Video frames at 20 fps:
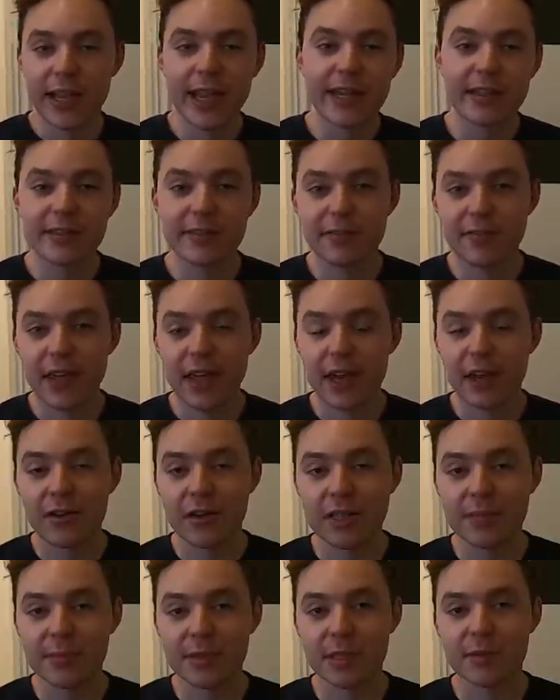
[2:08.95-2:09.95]
get to fit at
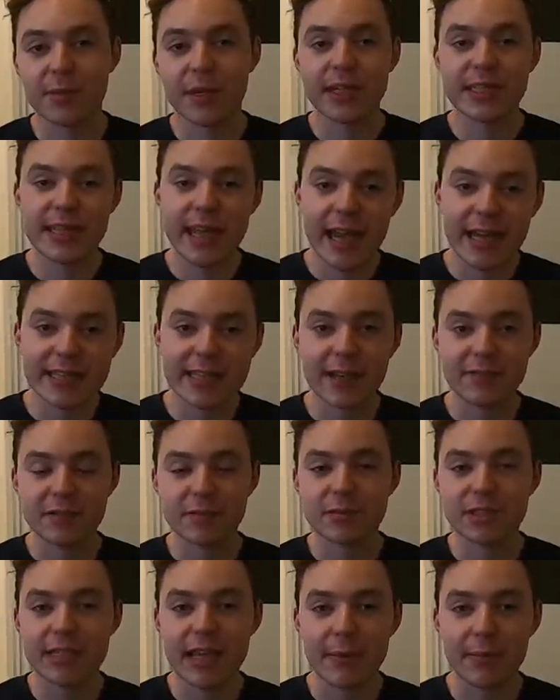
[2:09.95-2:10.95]
Christmas because it had to have
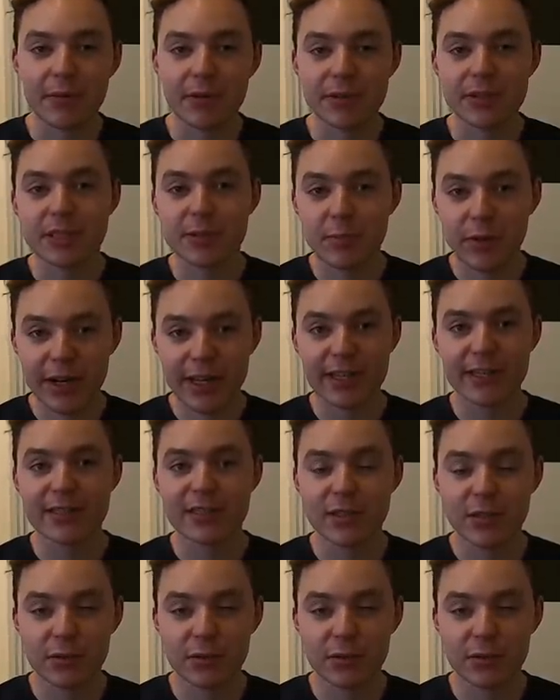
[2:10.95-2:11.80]
some separate springs